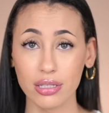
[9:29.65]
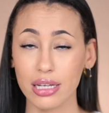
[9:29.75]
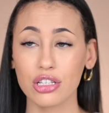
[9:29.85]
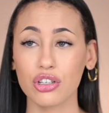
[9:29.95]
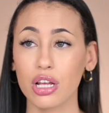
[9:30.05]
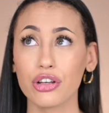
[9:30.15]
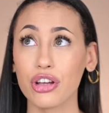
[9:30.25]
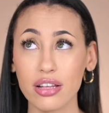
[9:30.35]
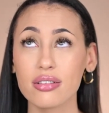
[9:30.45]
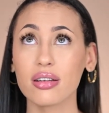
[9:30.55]
It's
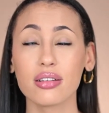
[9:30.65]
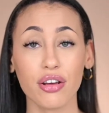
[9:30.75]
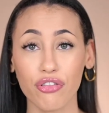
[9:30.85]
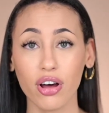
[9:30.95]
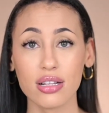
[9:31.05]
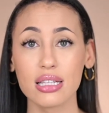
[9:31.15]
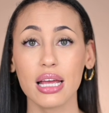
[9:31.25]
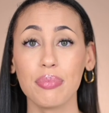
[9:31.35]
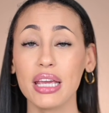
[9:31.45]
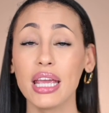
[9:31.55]
just different.
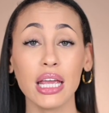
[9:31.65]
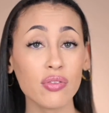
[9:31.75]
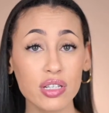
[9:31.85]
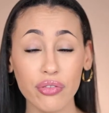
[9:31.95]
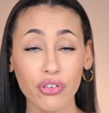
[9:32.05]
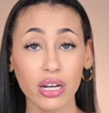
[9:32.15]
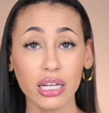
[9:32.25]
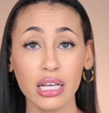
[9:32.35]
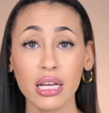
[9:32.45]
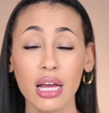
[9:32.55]
It behaves differently.